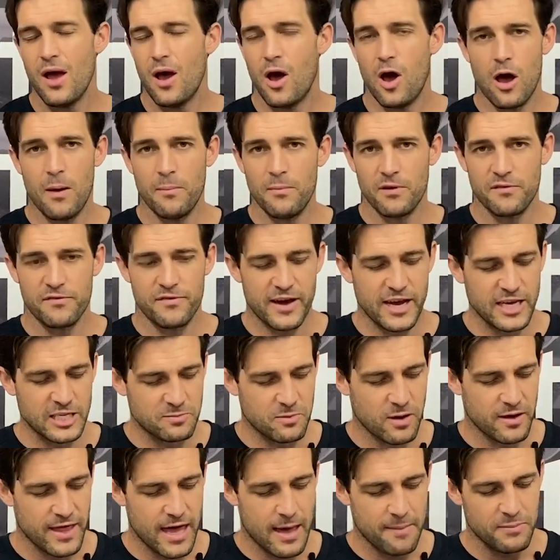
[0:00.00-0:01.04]
I'm not fazed
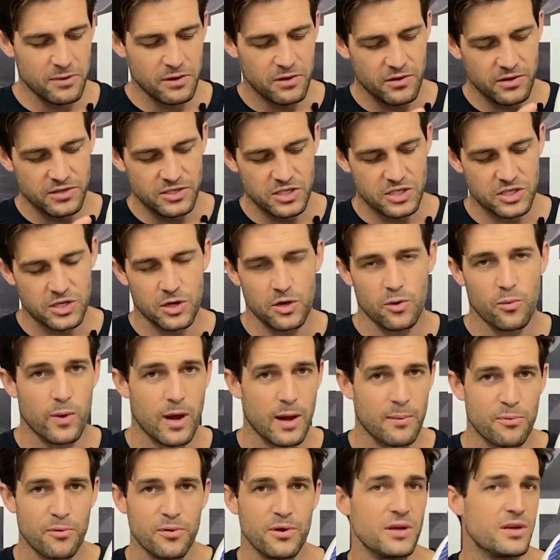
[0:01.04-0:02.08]
by that because it's going to
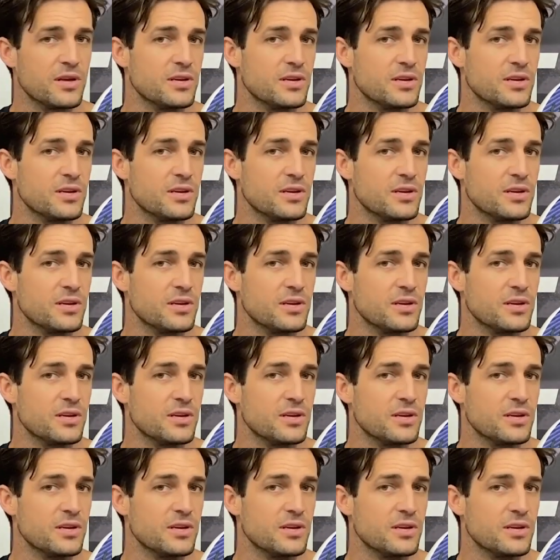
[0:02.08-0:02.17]
wear pretty